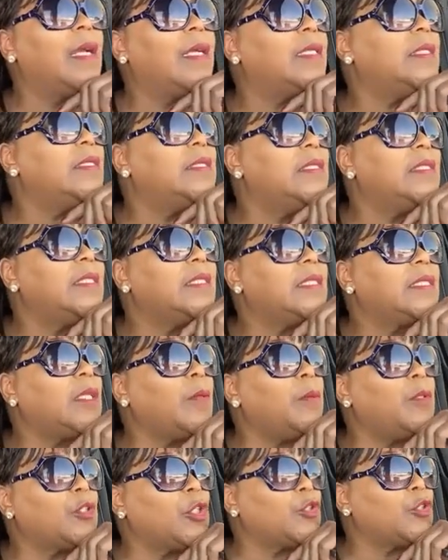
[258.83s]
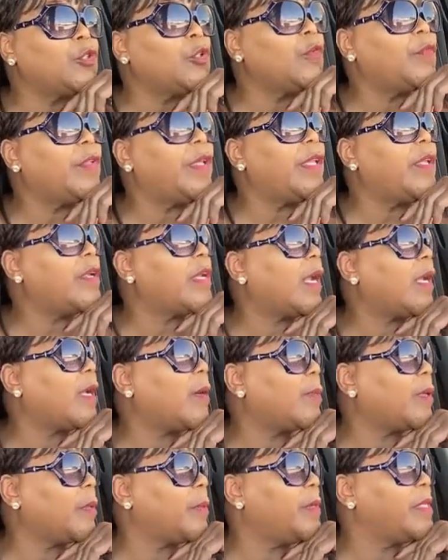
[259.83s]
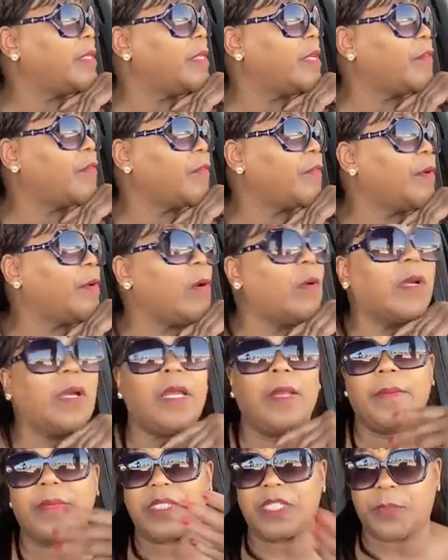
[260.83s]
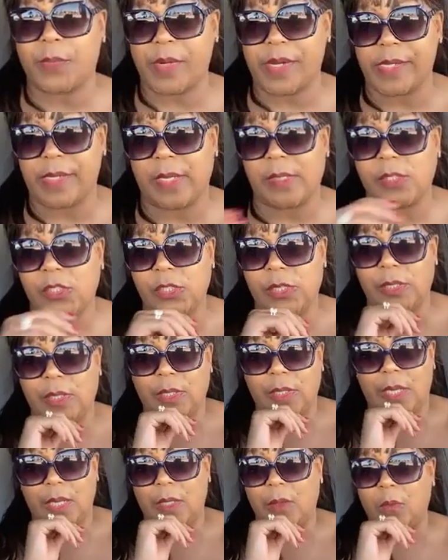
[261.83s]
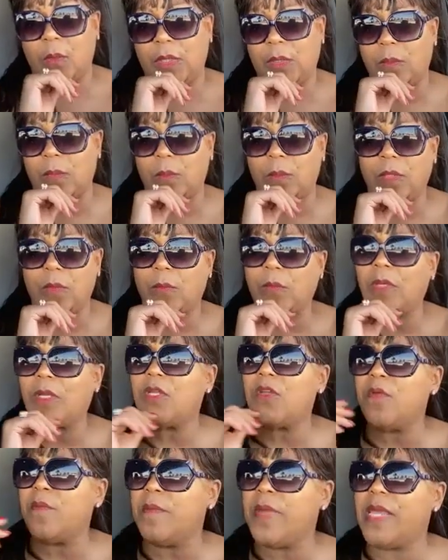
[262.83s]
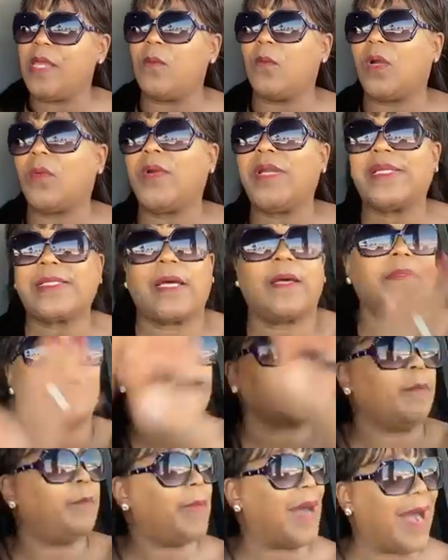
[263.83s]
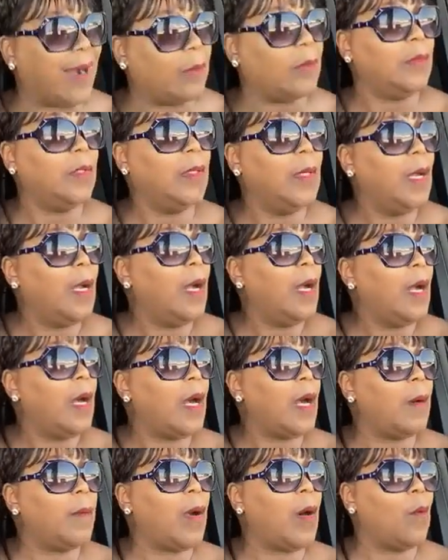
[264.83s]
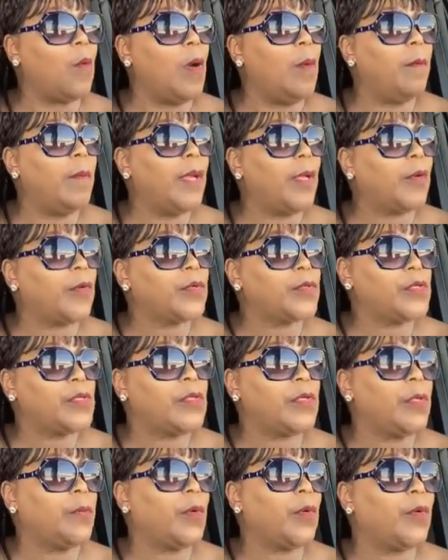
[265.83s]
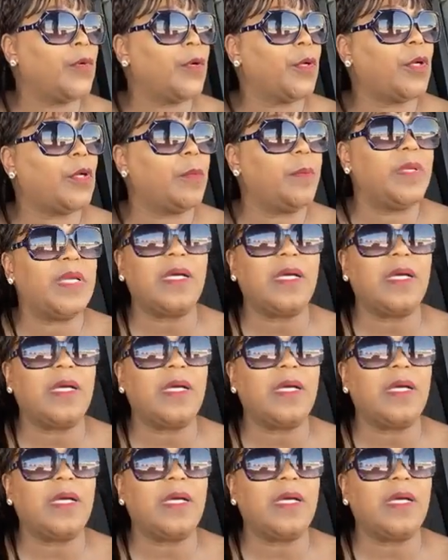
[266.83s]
And it's so much the truth, then you can't help but to be set free. Okay, let me just break it down to you. Like, what do you mean? What is all this about what makes Christians so hypocritical?